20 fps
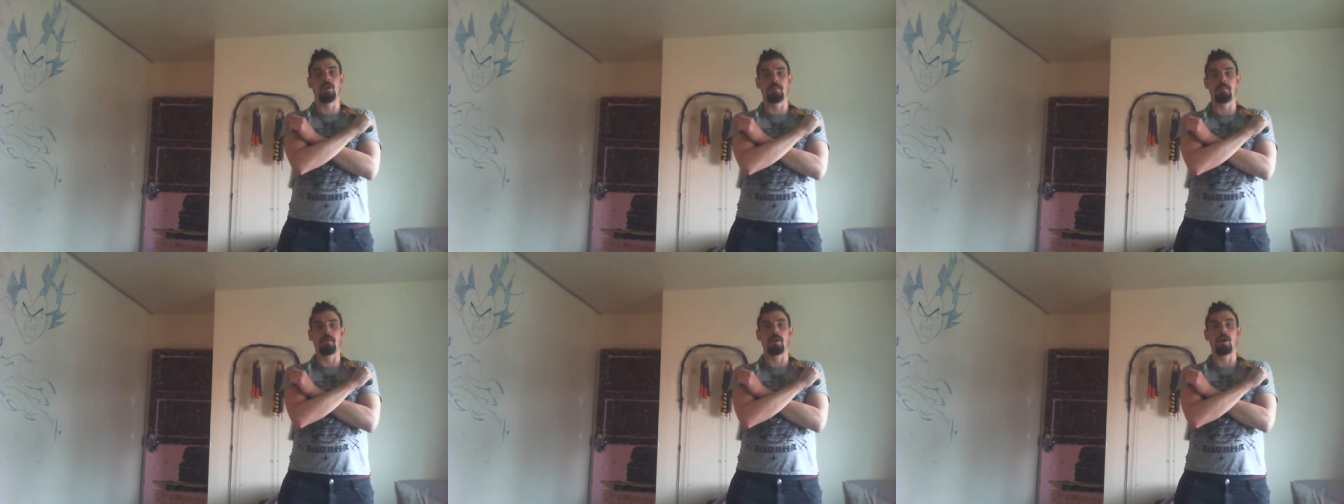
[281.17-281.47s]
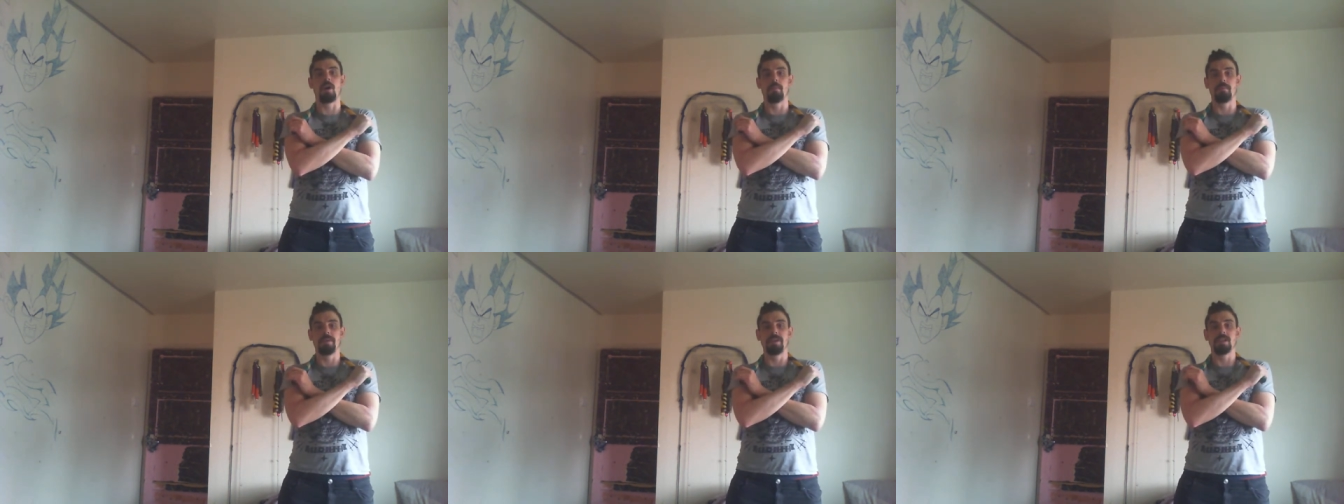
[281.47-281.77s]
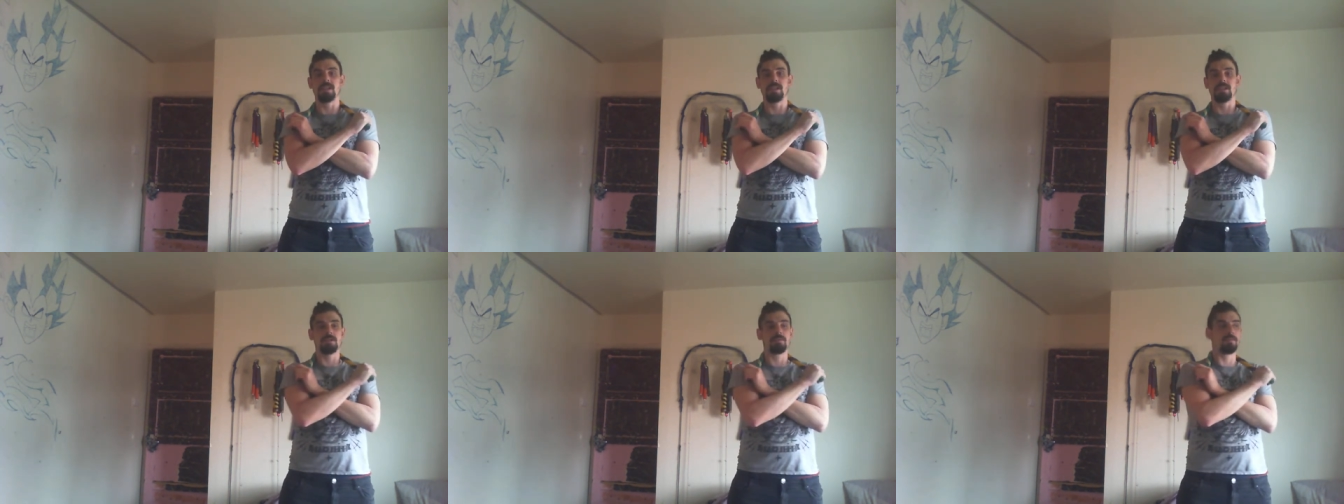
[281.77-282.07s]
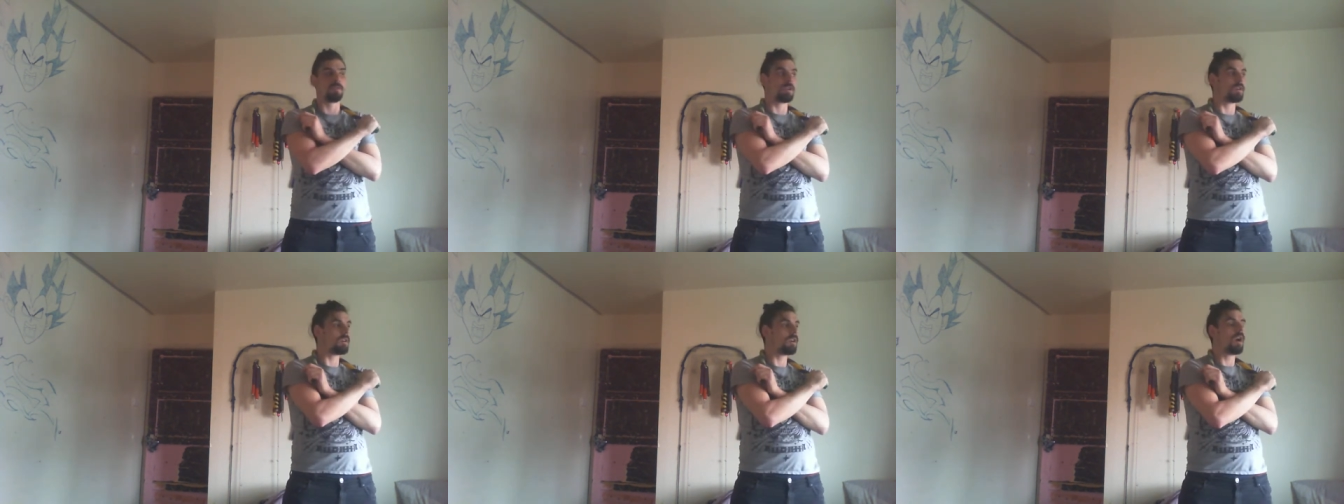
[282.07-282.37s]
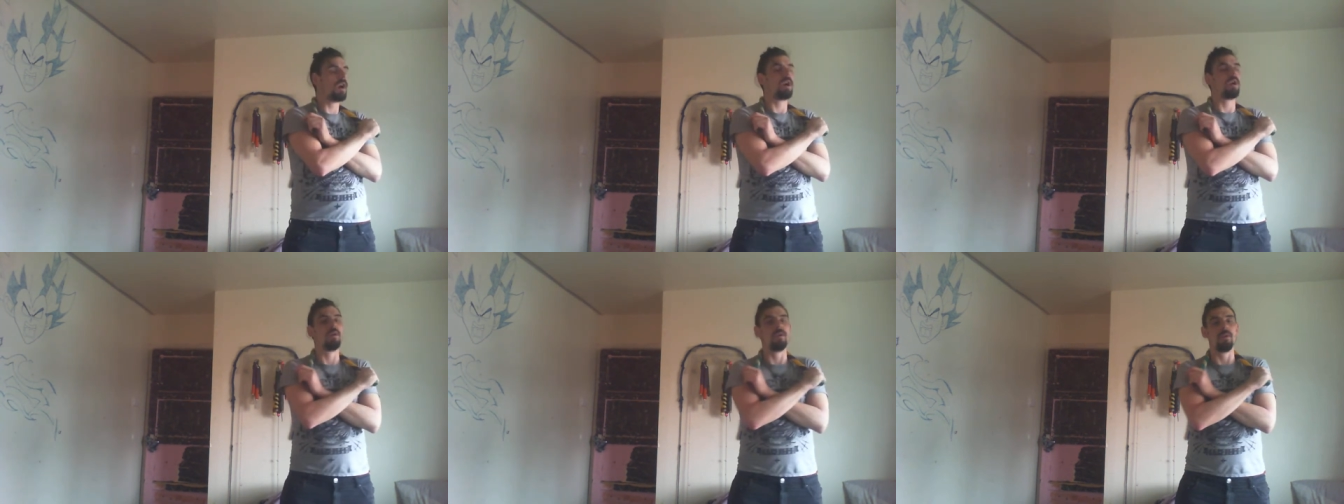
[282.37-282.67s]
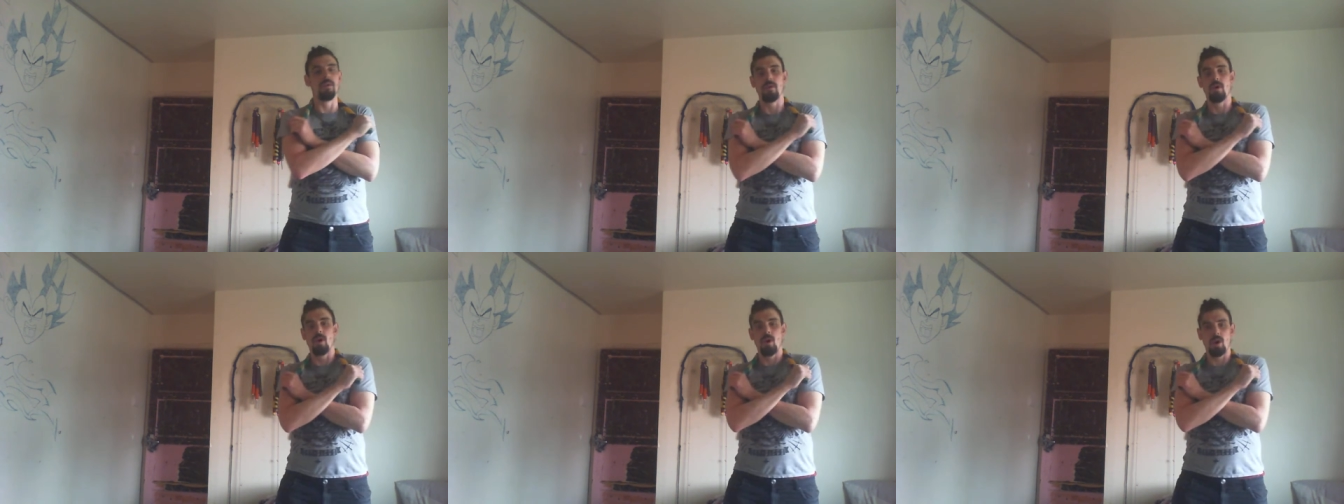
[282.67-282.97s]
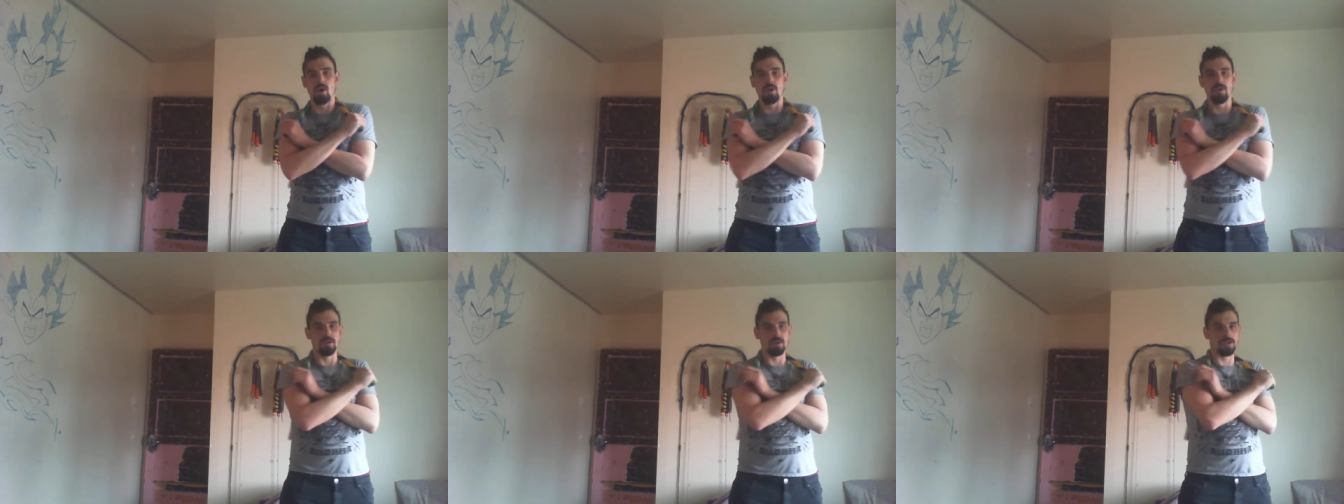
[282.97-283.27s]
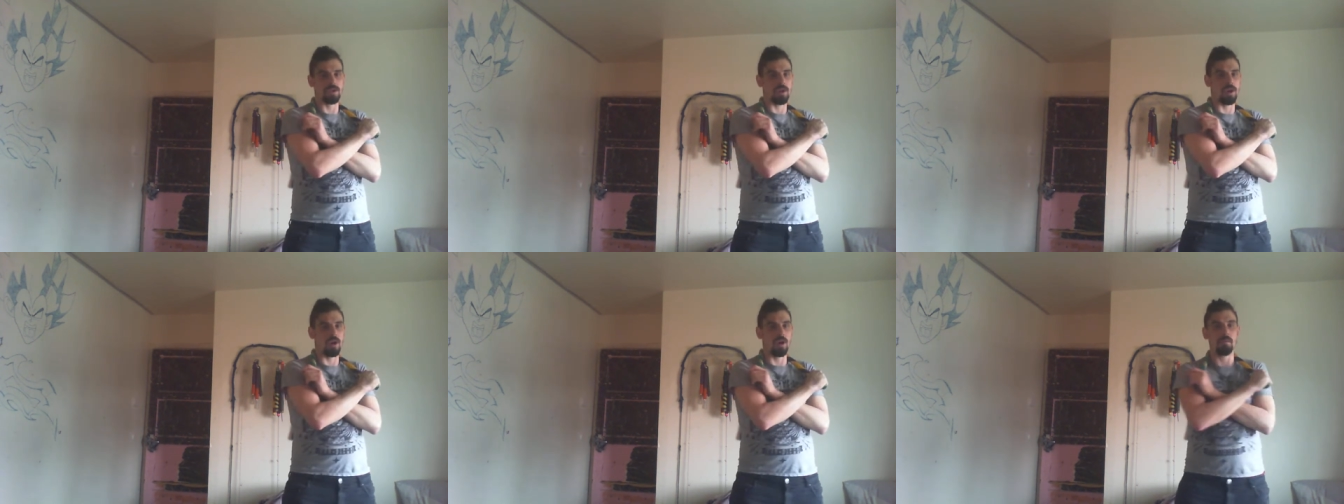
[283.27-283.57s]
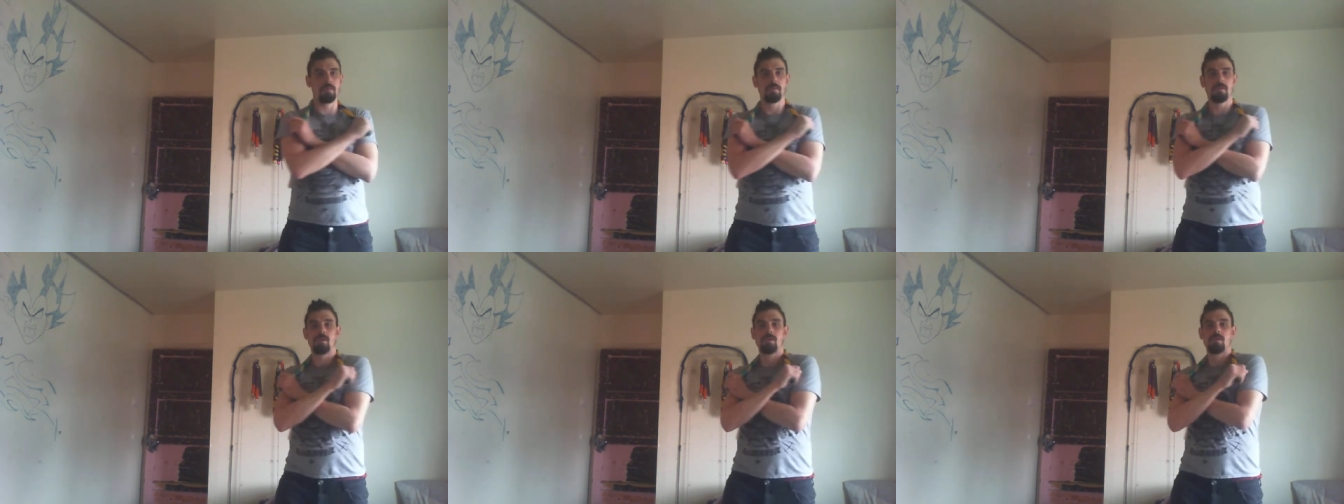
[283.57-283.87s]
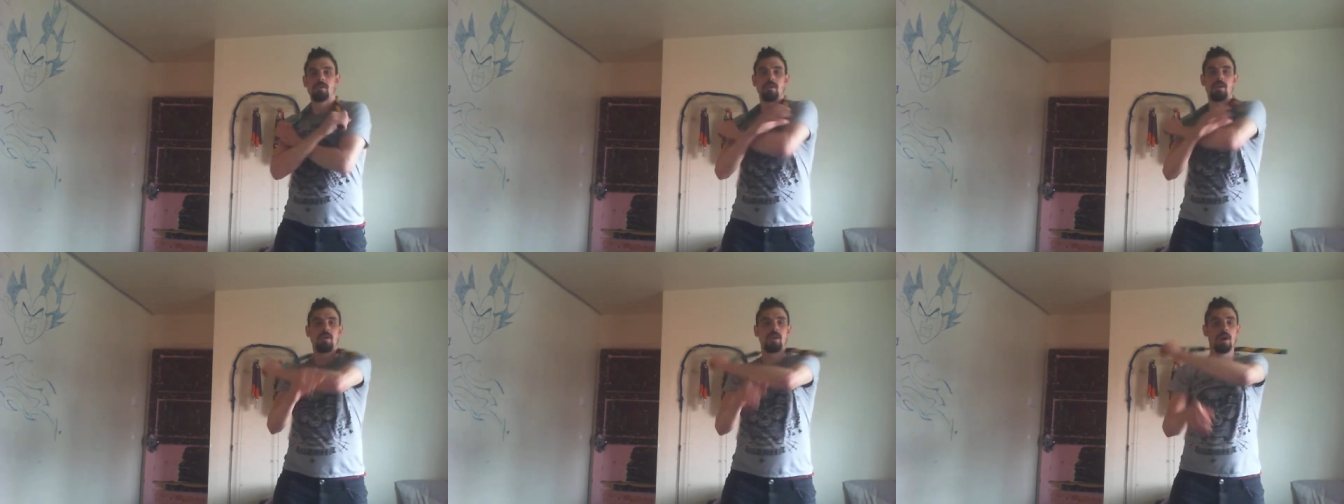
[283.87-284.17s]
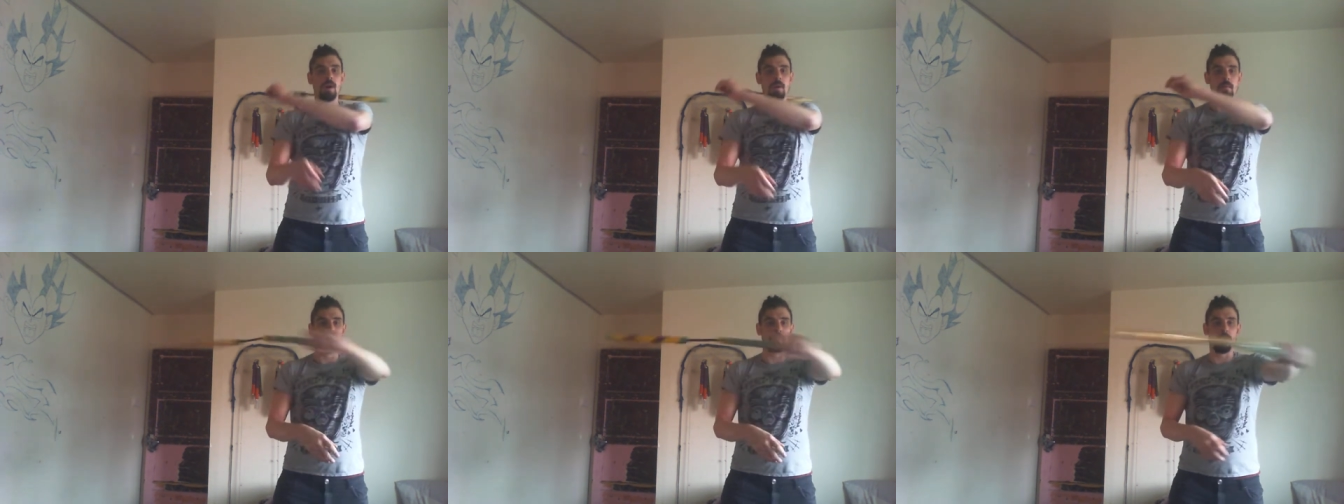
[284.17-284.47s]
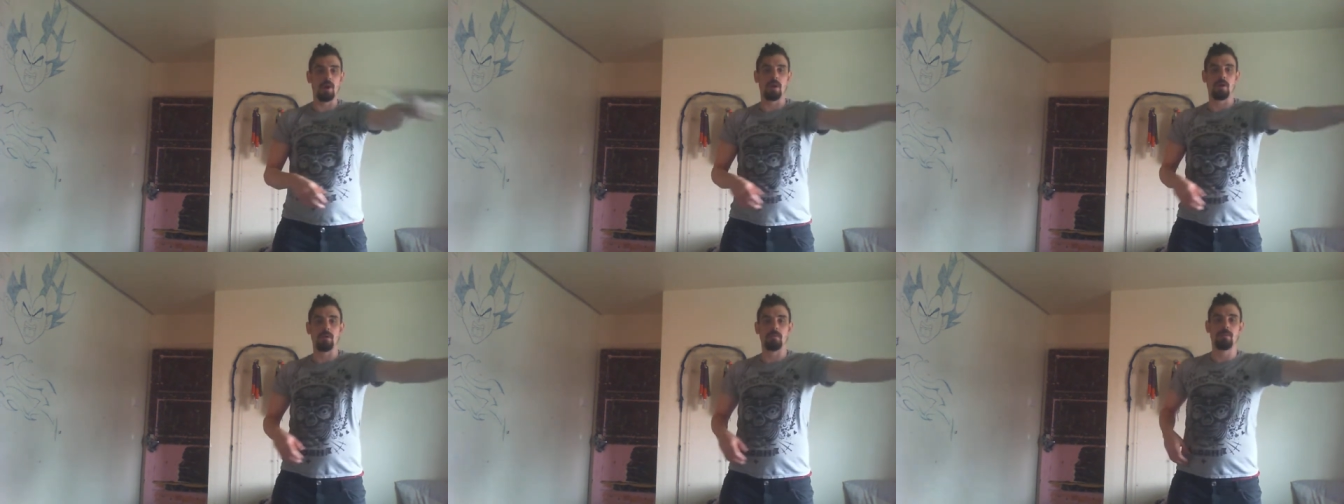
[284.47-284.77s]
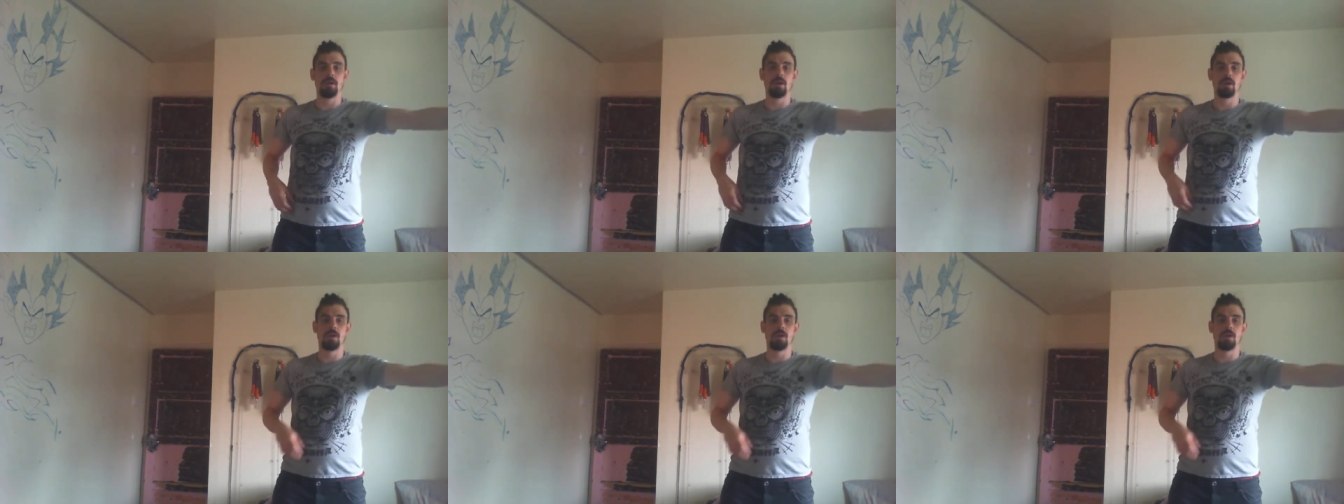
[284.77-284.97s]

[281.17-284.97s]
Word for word: the bottom of this one not on the top boom